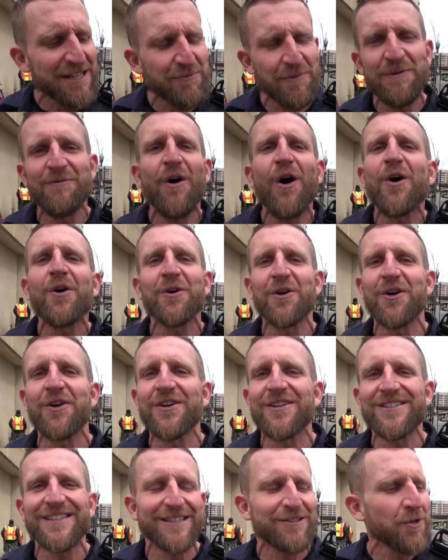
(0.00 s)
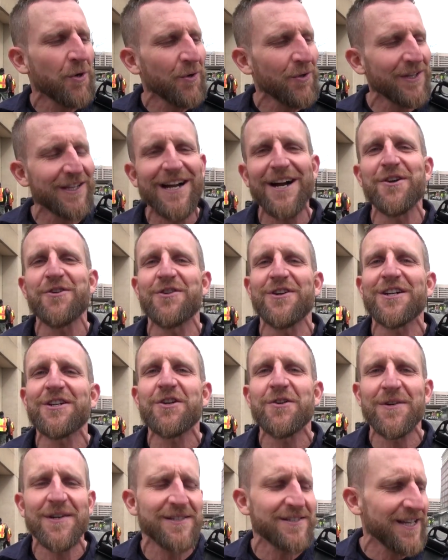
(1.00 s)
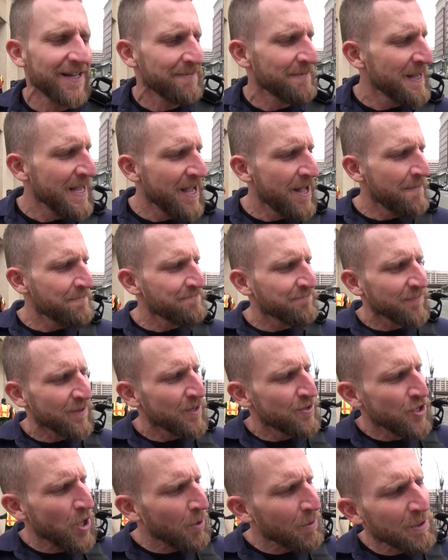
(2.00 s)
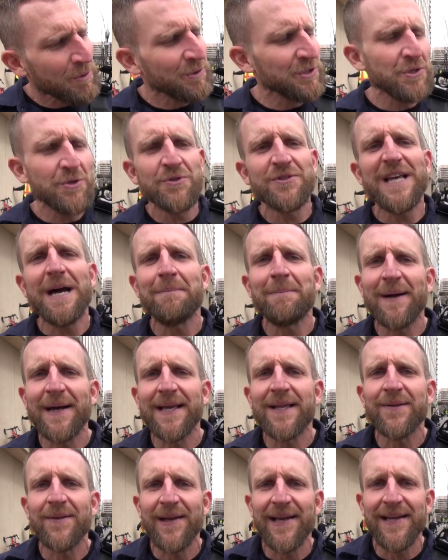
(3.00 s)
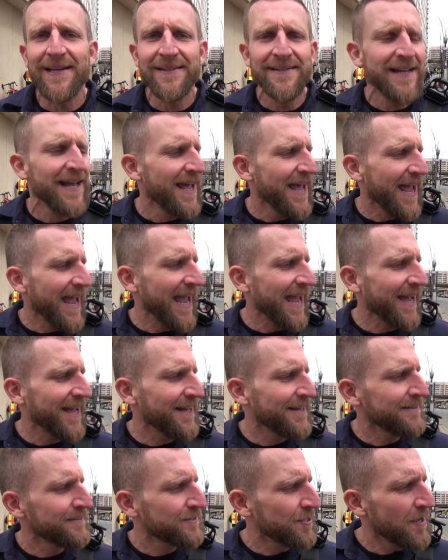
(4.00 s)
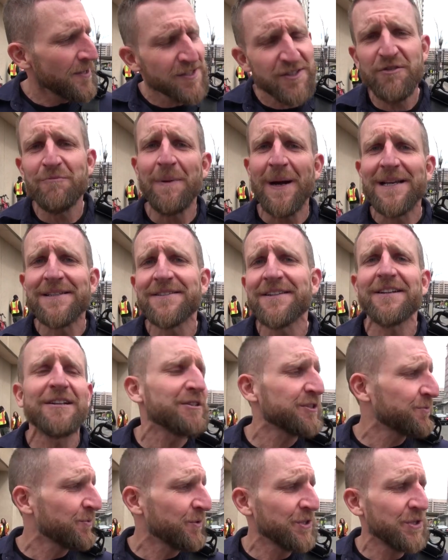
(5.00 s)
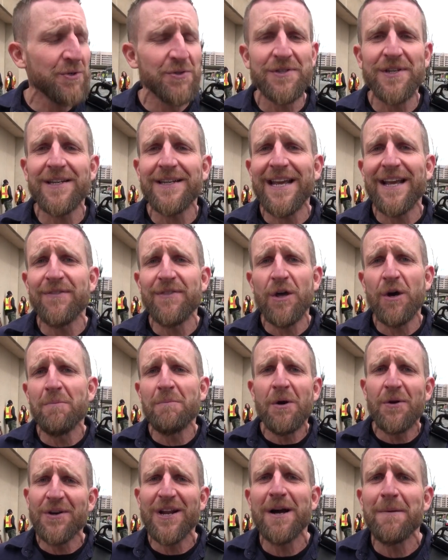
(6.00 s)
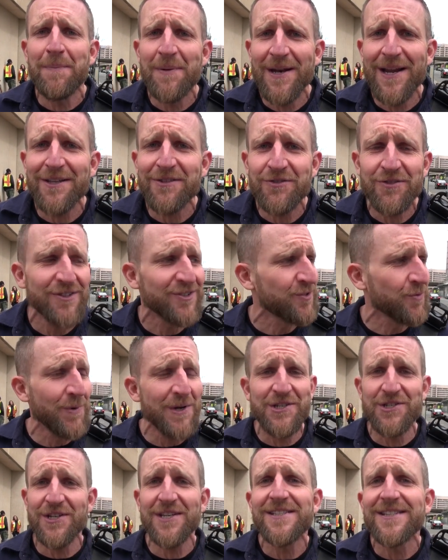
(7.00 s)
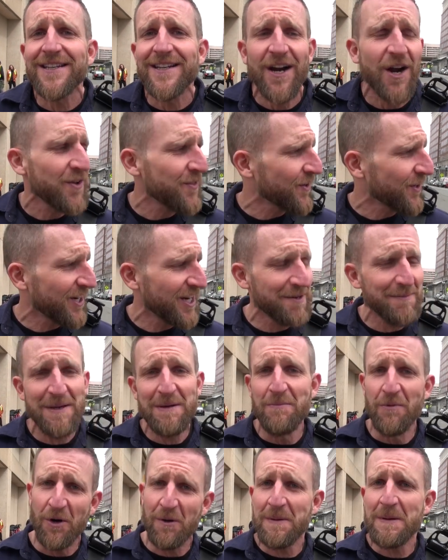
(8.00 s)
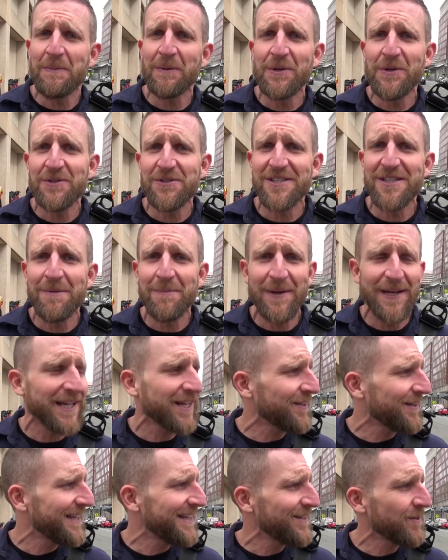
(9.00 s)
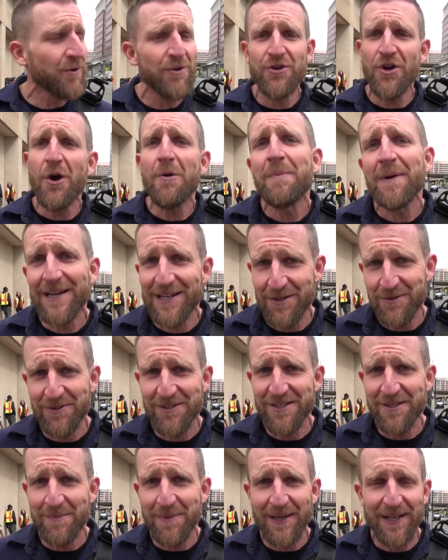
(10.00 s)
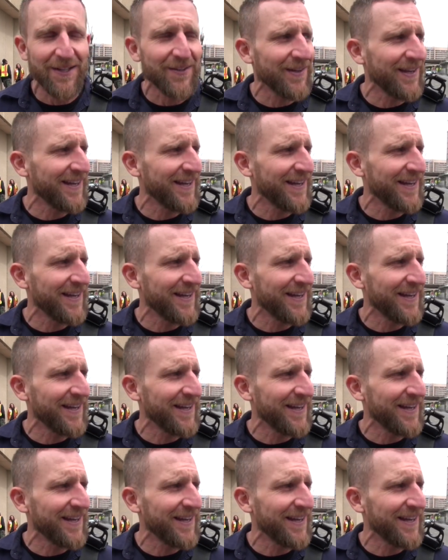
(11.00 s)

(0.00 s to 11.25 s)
As we've all heard, is like totally contradictory, is that no one will use that bike lane and tons of bicyclists will use it and they'll mow down pedestrians. Which is it? Are there going to be more people using the bike lane or nobody using the bike